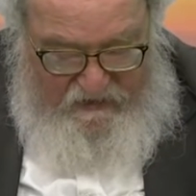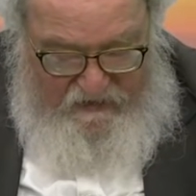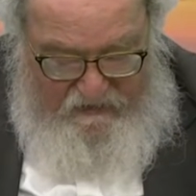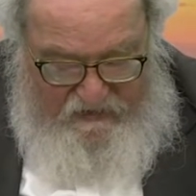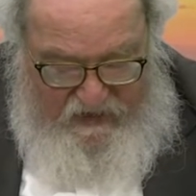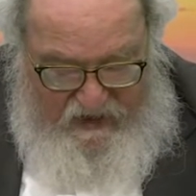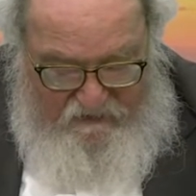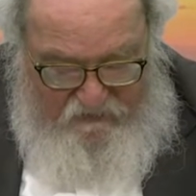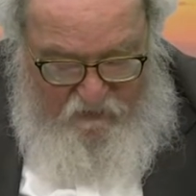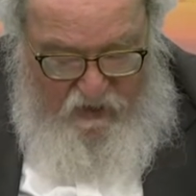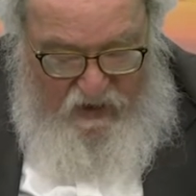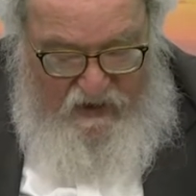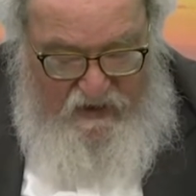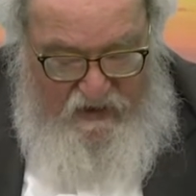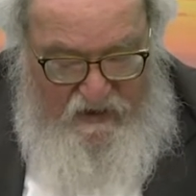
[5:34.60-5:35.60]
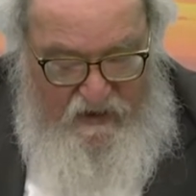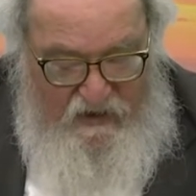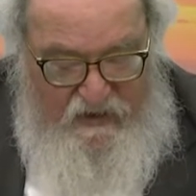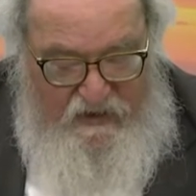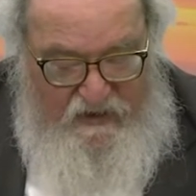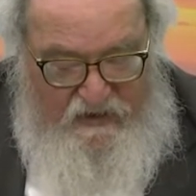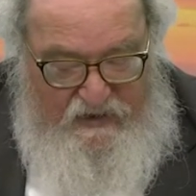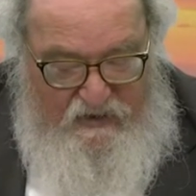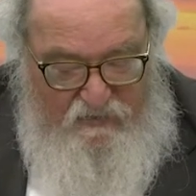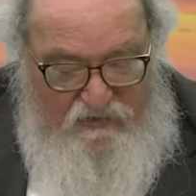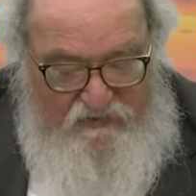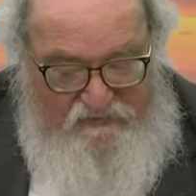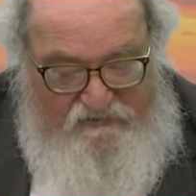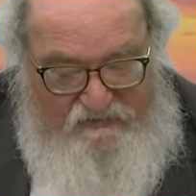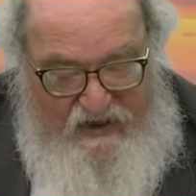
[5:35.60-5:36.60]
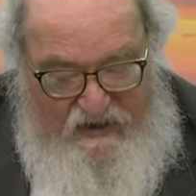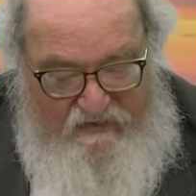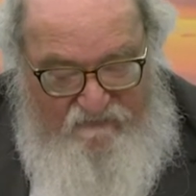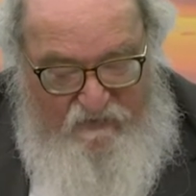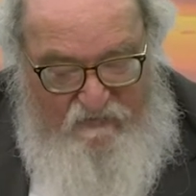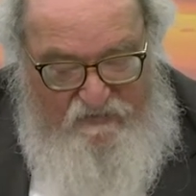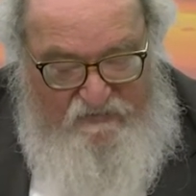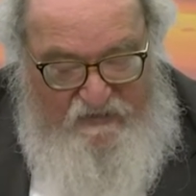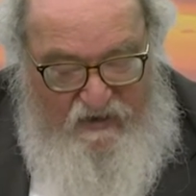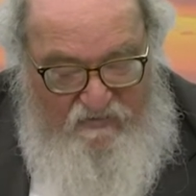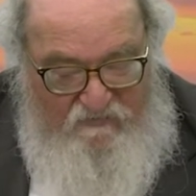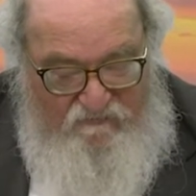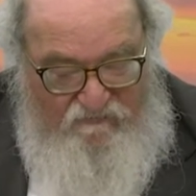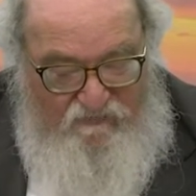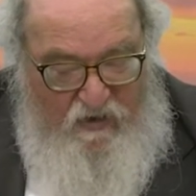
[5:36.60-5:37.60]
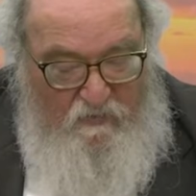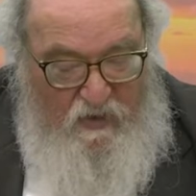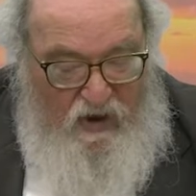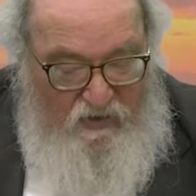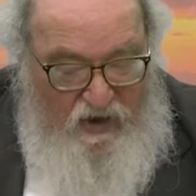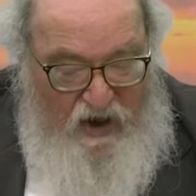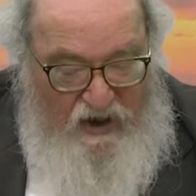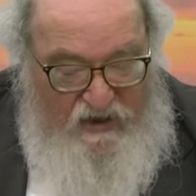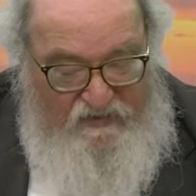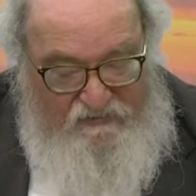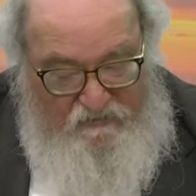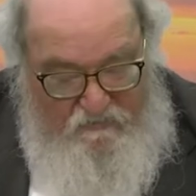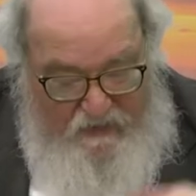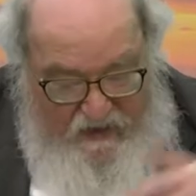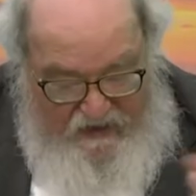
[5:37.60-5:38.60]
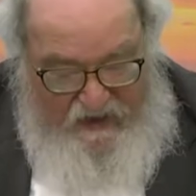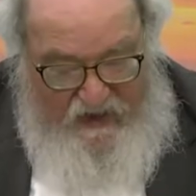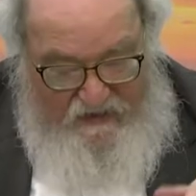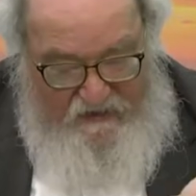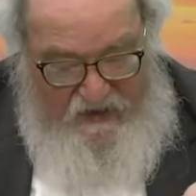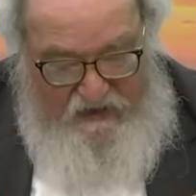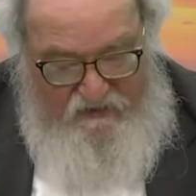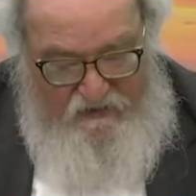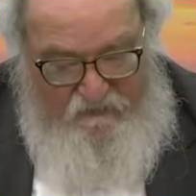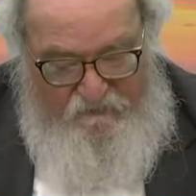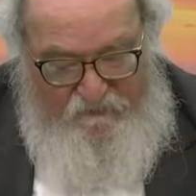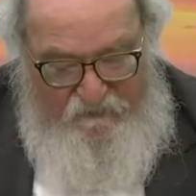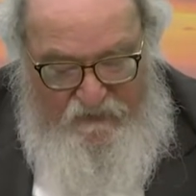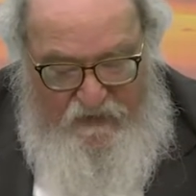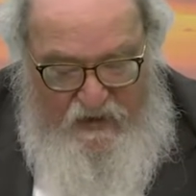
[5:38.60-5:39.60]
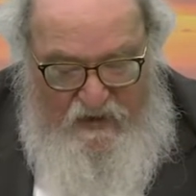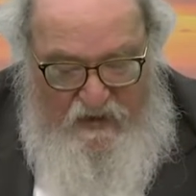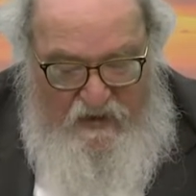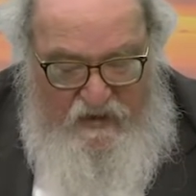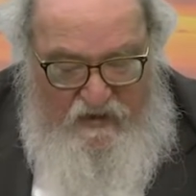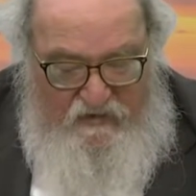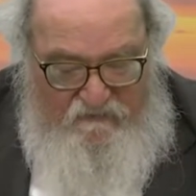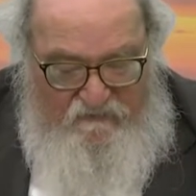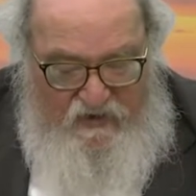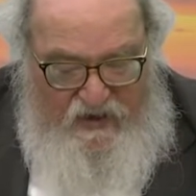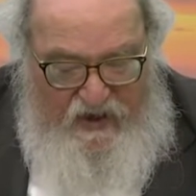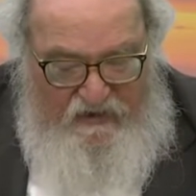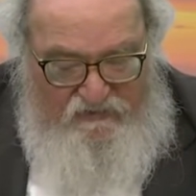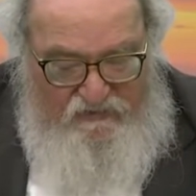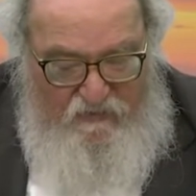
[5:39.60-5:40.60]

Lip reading: and in that way he will save himself from our eyes. May einenu. So